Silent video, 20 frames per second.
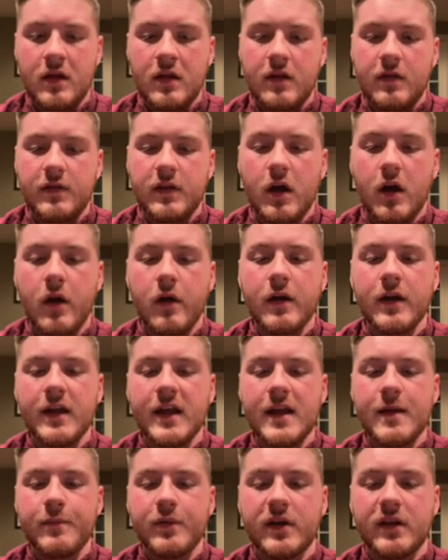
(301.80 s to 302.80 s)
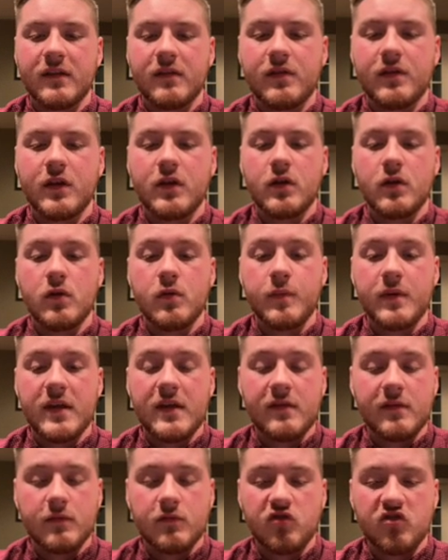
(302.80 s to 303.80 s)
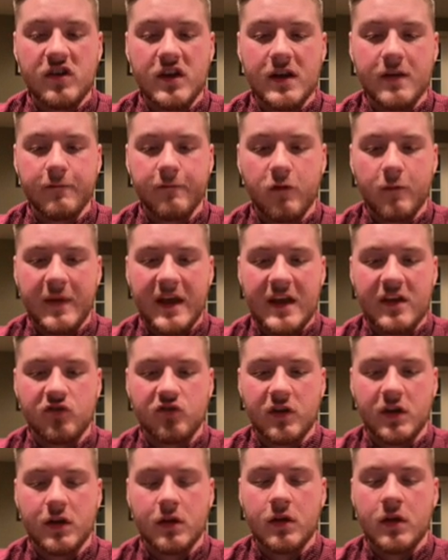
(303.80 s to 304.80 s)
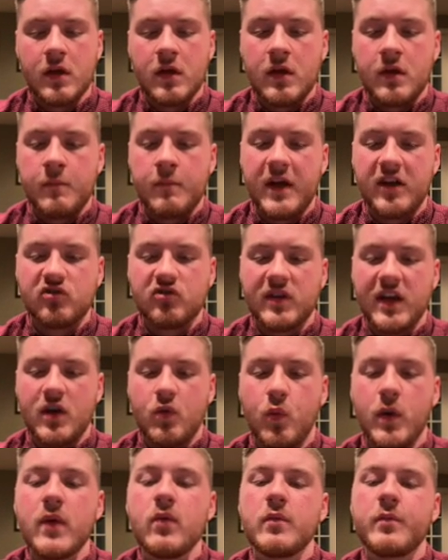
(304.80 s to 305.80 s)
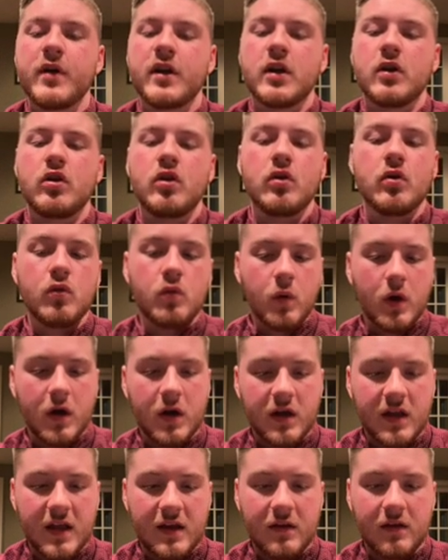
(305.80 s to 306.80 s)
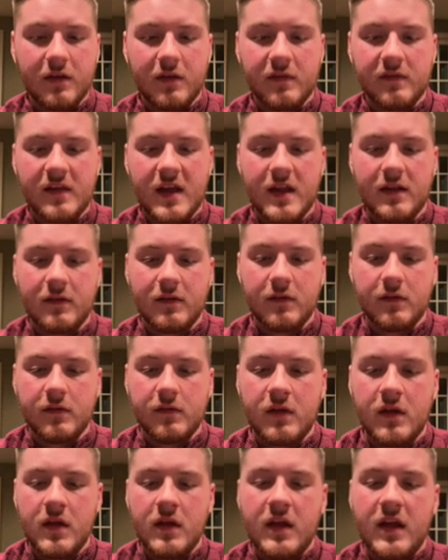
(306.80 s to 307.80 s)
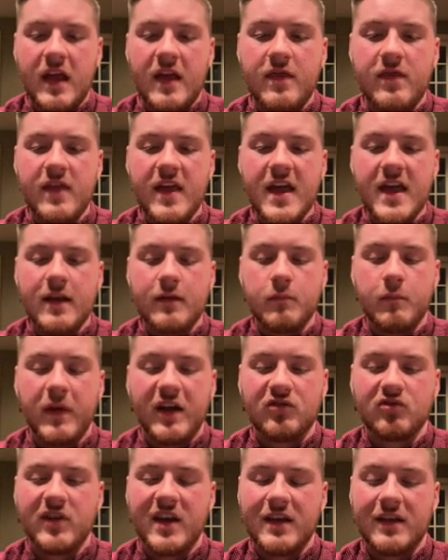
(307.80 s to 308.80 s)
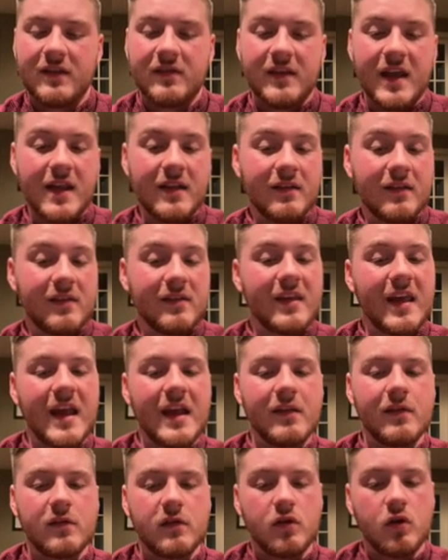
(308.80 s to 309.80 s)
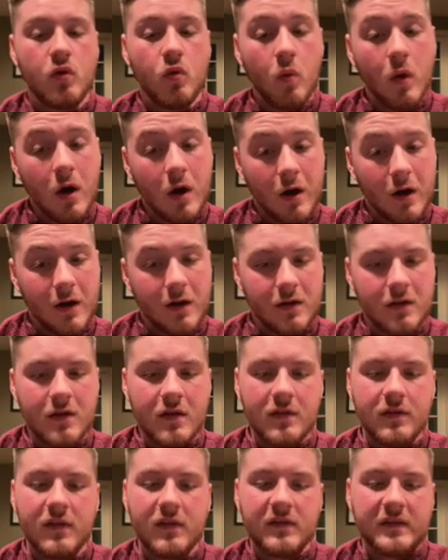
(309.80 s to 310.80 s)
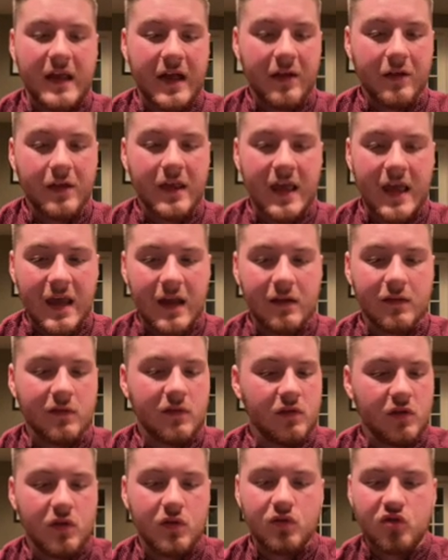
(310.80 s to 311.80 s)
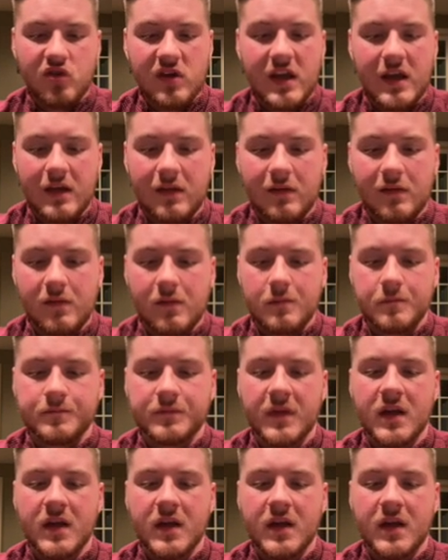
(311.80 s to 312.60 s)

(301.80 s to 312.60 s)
The RNA puts the new piece of gene information much like we would put a new word into the sentence. And then, much like a sentence gains a new word, the cell gains new genes.